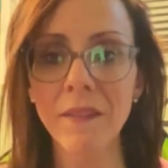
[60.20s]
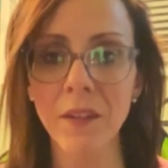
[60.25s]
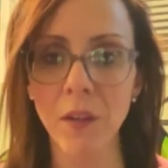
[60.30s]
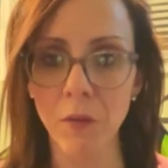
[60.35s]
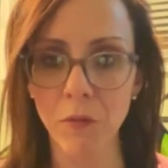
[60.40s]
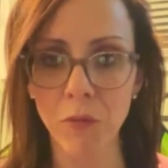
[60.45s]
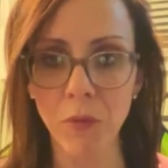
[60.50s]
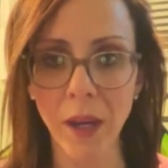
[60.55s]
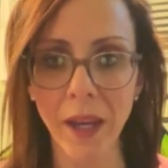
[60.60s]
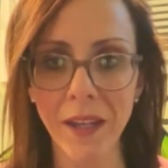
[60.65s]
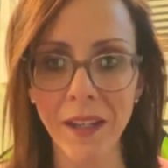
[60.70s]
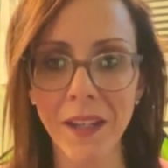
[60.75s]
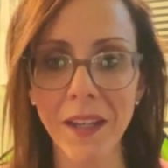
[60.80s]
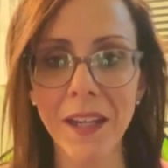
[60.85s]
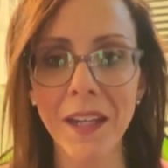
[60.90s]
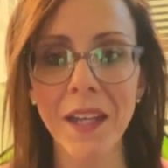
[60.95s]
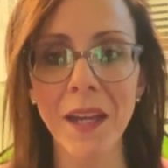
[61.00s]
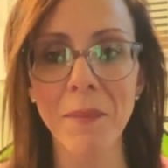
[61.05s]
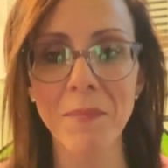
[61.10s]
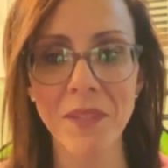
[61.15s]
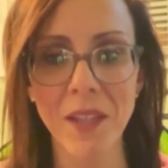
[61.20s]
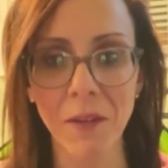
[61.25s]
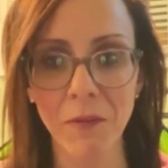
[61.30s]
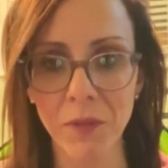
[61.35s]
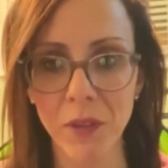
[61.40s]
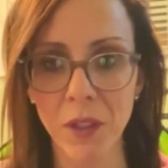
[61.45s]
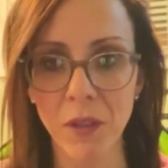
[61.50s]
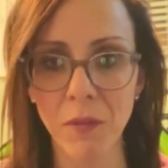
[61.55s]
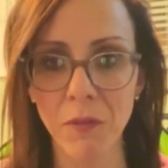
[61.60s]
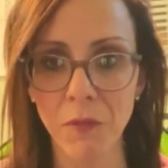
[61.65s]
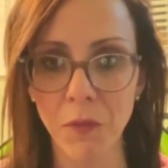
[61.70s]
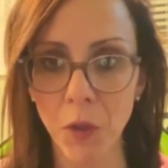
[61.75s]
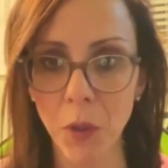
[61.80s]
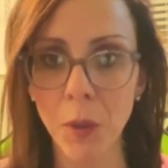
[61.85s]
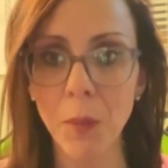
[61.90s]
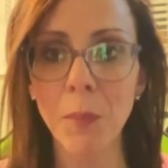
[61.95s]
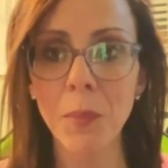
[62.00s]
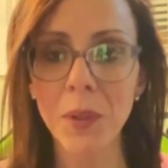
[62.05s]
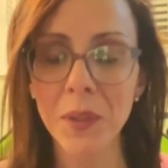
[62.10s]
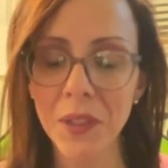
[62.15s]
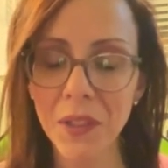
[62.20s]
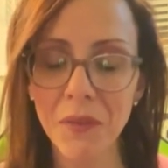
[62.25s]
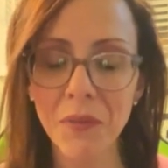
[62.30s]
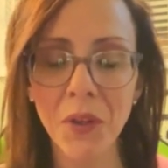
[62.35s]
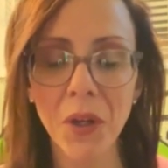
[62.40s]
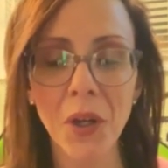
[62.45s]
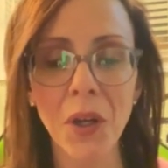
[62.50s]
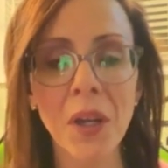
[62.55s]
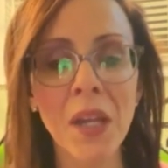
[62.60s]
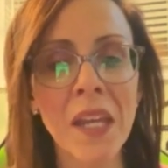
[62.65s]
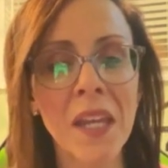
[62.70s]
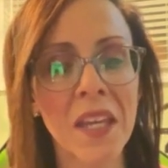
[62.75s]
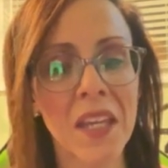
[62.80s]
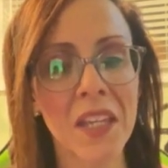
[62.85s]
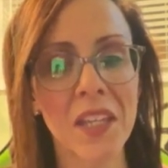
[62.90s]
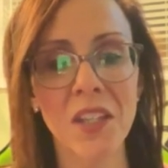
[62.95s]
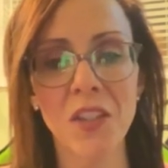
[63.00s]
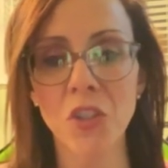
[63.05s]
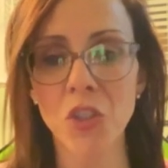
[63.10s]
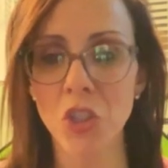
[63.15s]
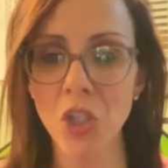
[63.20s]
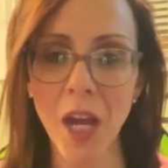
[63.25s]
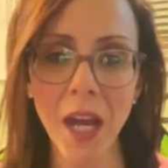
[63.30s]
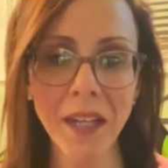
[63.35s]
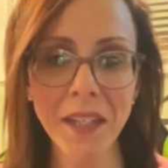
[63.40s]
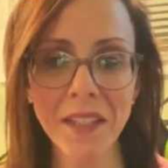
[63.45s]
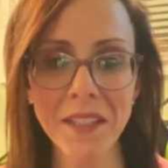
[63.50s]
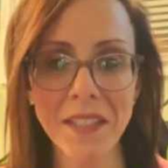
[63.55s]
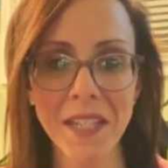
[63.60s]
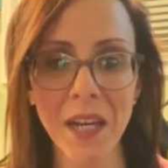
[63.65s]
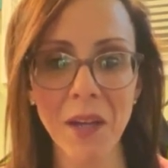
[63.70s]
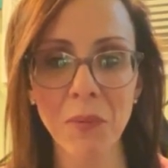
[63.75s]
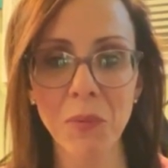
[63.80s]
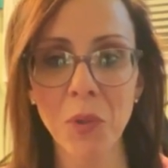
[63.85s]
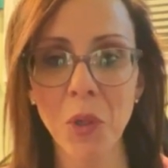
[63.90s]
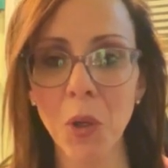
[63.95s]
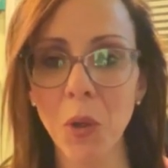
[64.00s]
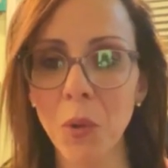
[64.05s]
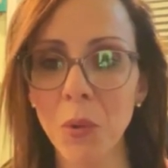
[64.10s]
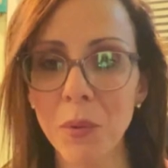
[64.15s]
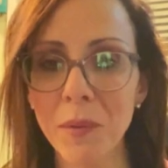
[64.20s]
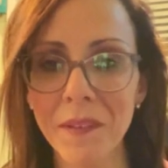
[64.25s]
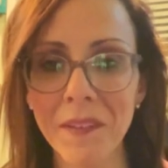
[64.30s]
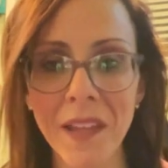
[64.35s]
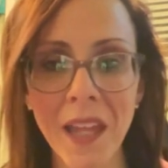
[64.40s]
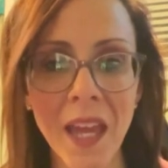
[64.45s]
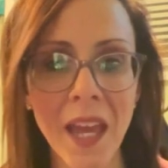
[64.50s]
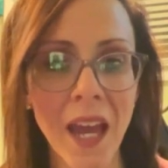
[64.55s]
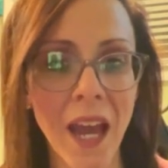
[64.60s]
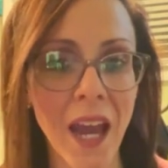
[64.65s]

of writing. I'm definitely a firm believer in jotting down notes.